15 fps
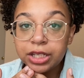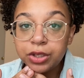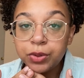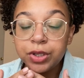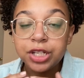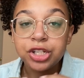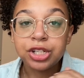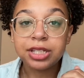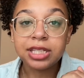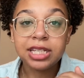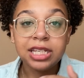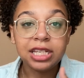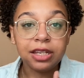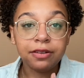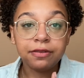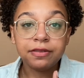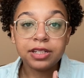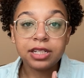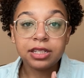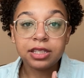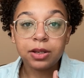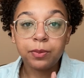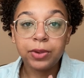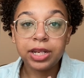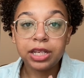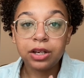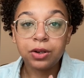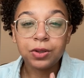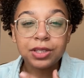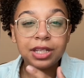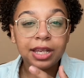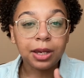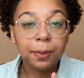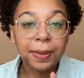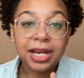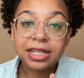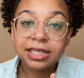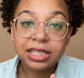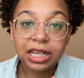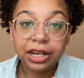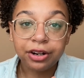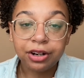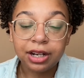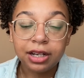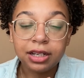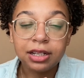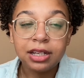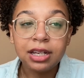you can just give to somebody else, like a mascara,